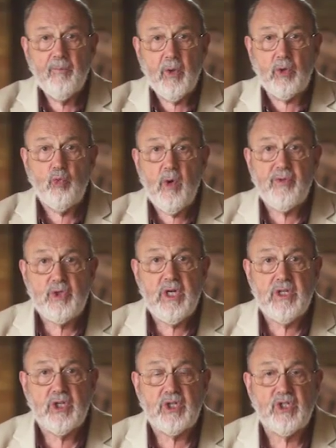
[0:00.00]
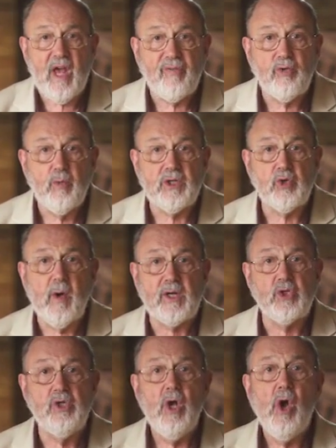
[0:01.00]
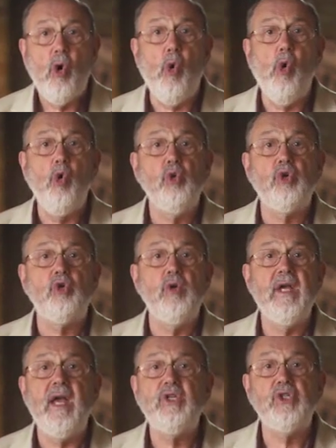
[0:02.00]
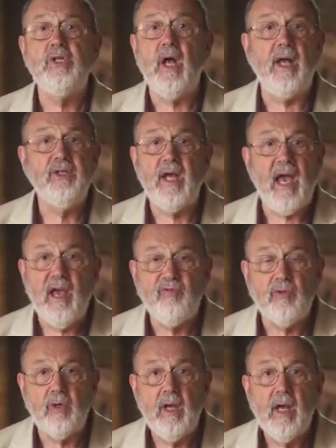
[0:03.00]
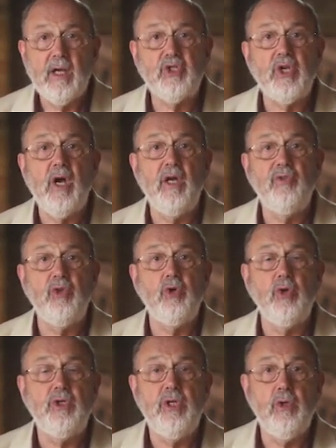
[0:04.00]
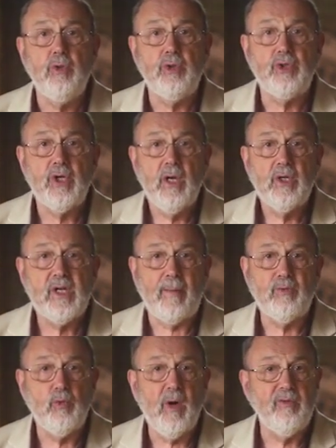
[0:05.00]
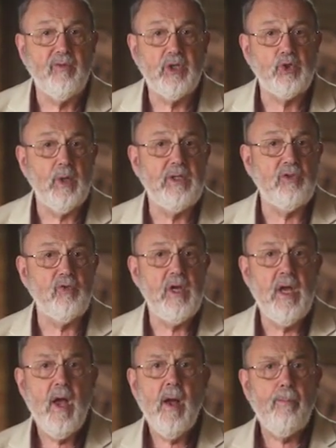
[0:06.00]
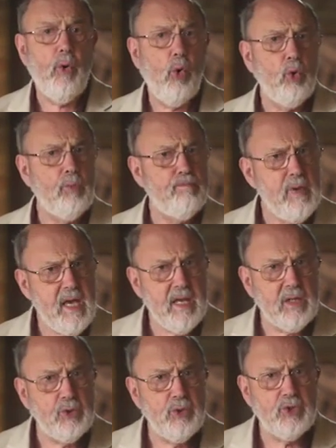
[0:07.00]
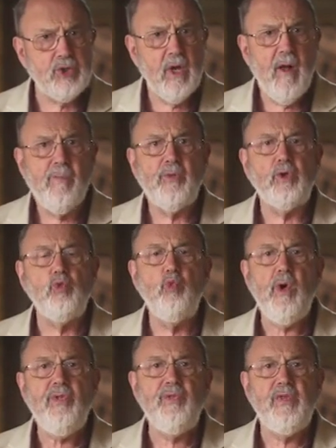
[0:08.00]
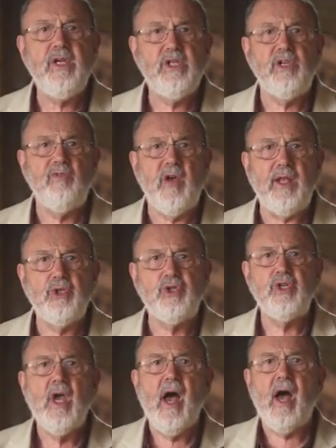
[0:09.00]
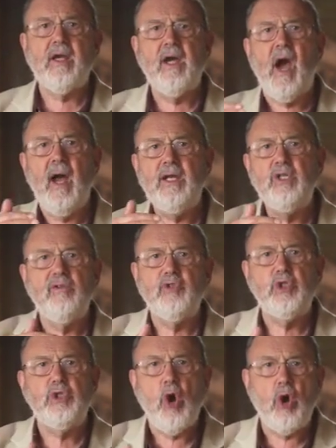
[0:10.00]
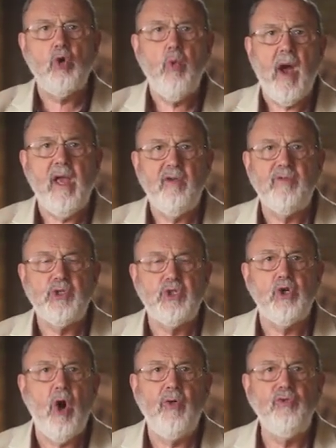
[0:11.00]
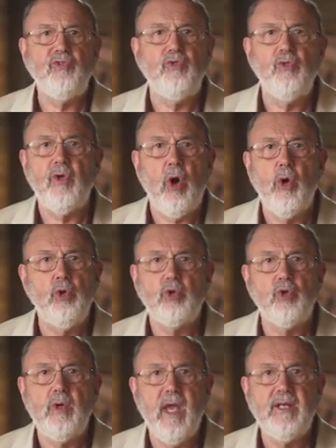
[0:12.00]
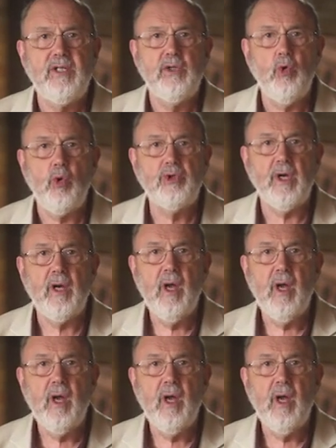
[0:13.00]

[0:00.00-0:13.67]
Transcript: And with Jesus' death and resurrection, all creation under heaven has heard the good news. Chapter 1, verse 23. Paul means that with these events, a kind of shockwave has gone through the whole created order.